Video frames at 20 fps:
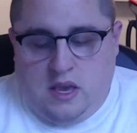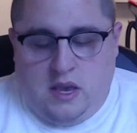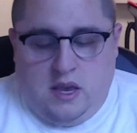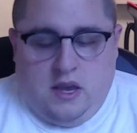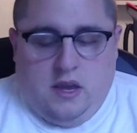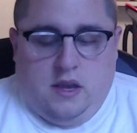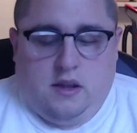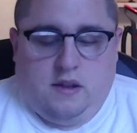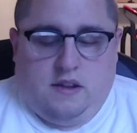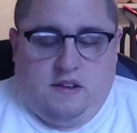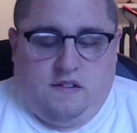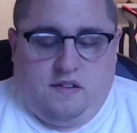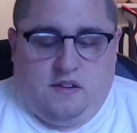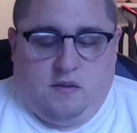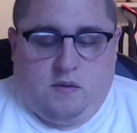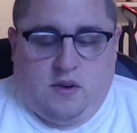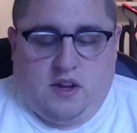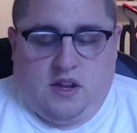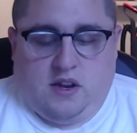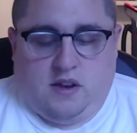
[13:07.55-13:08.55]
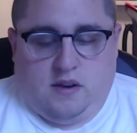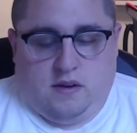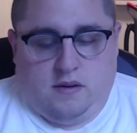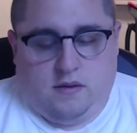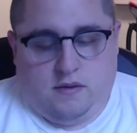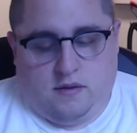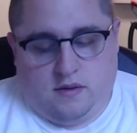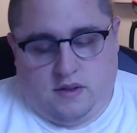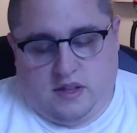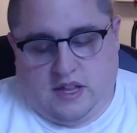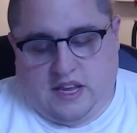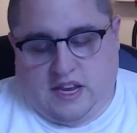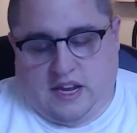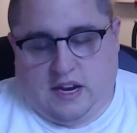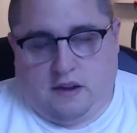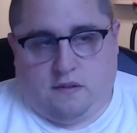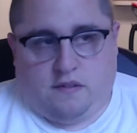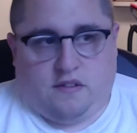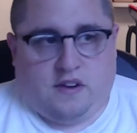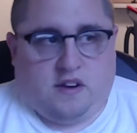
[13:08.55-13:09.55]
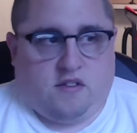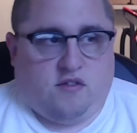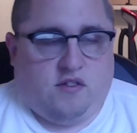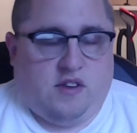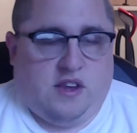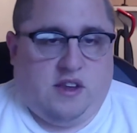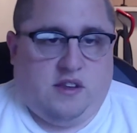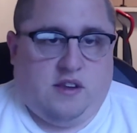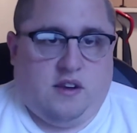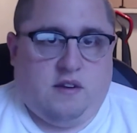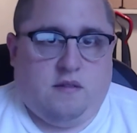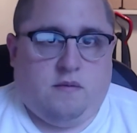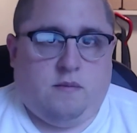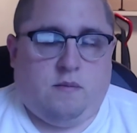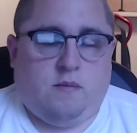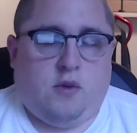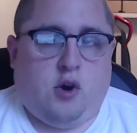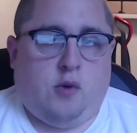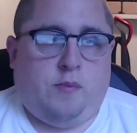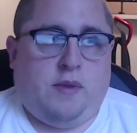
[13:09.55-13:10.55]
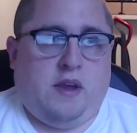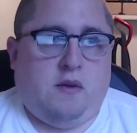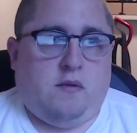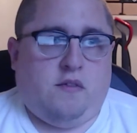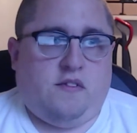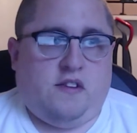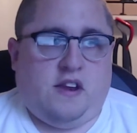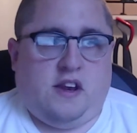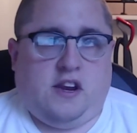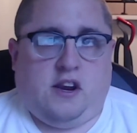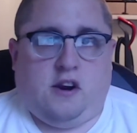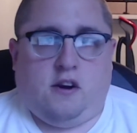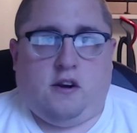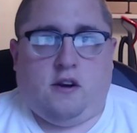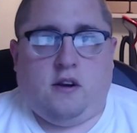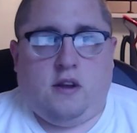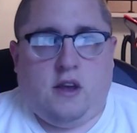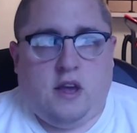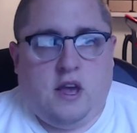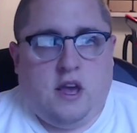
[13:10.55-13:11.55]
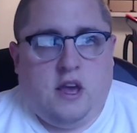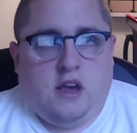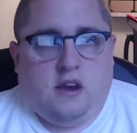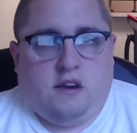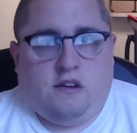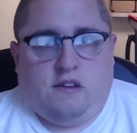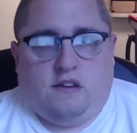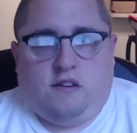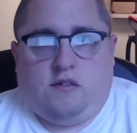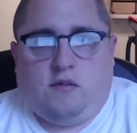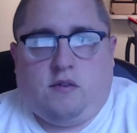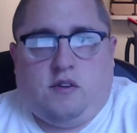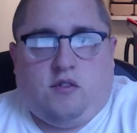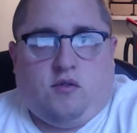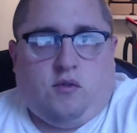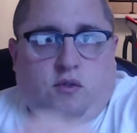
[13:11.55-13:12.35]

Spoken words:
This is the one that I was actually hoping was in here, because this one's really